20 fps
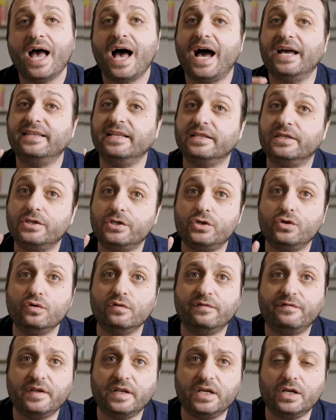I did two
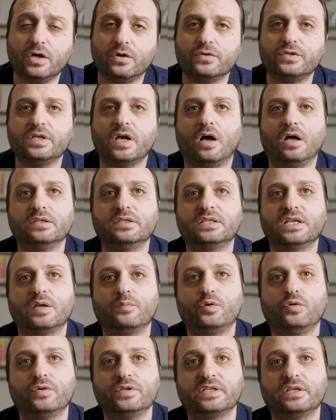videos on
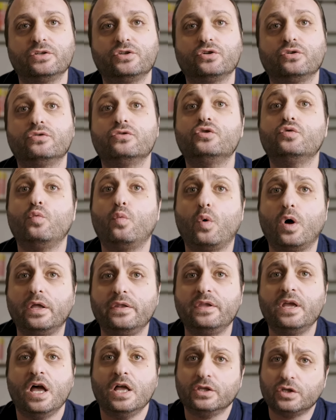cyber risk insurance,
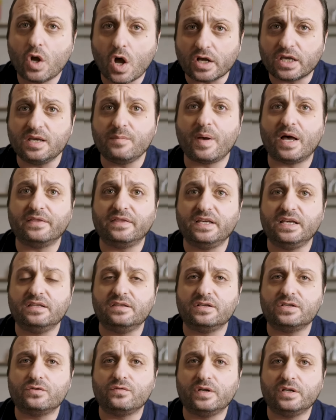one talking about the
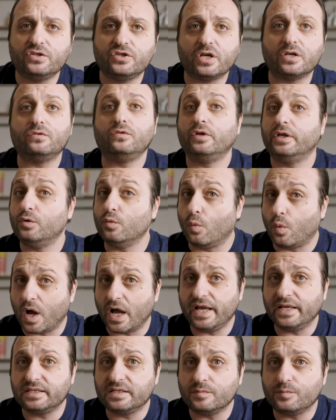industry in general and
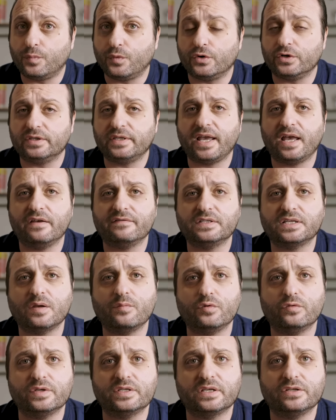why it's important to have
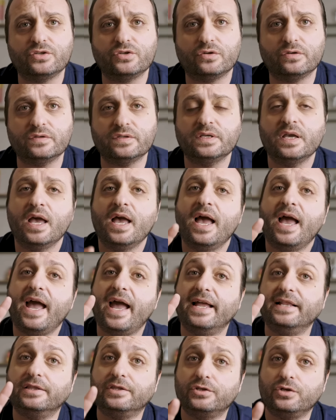cyber risk insurance,
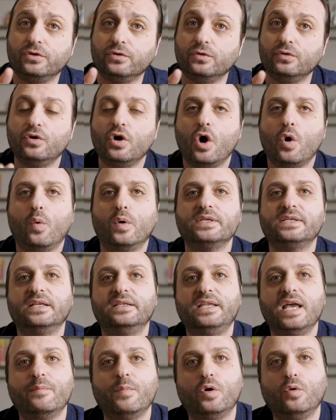and two was a
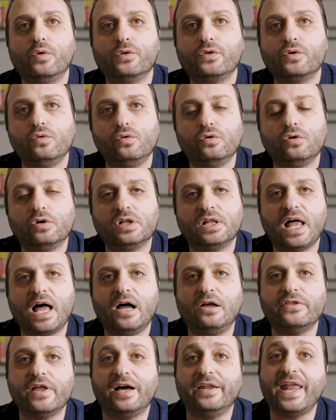demo with Google
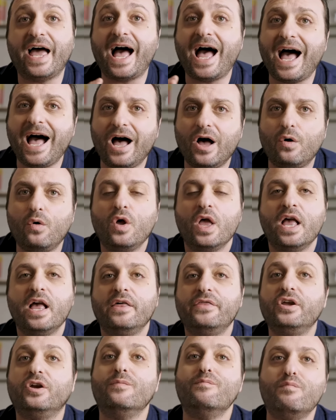Cloud on how
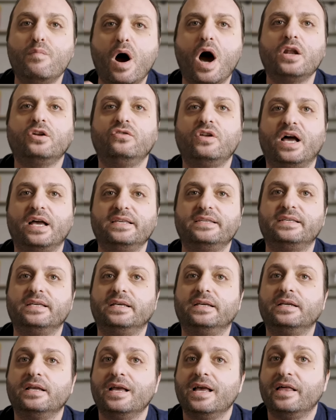they're
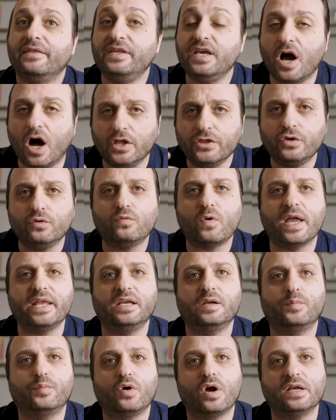modernizing the
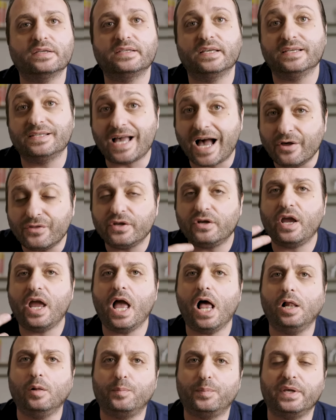underwriting process, how they're
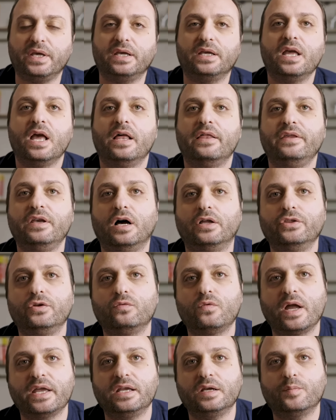helping the
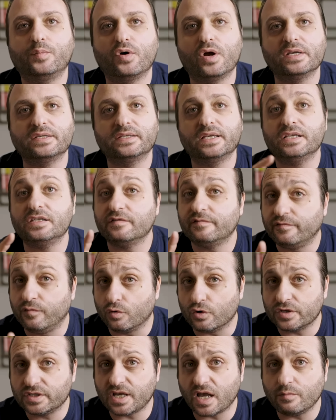underwriting process
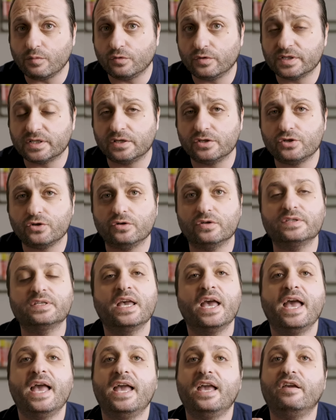for cyber risk insurance.
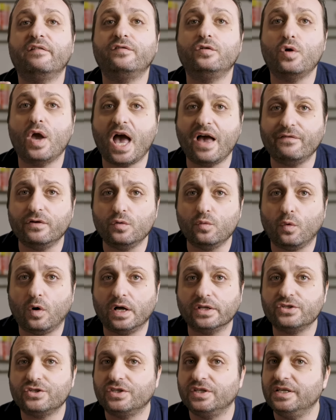If you haven't
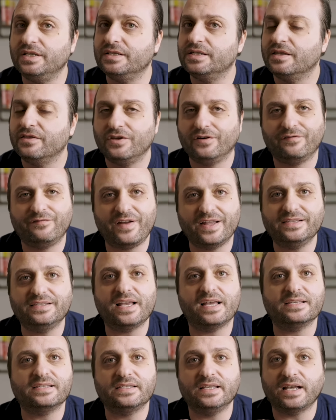watched these, they're
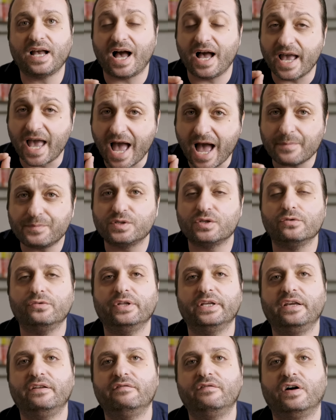fantastic. I
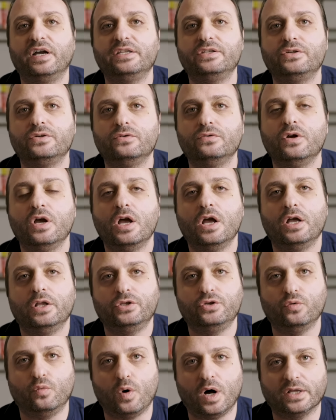absolutely invite you
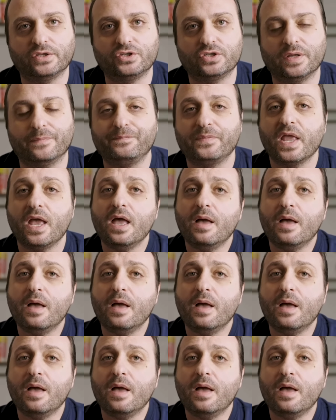to watch them.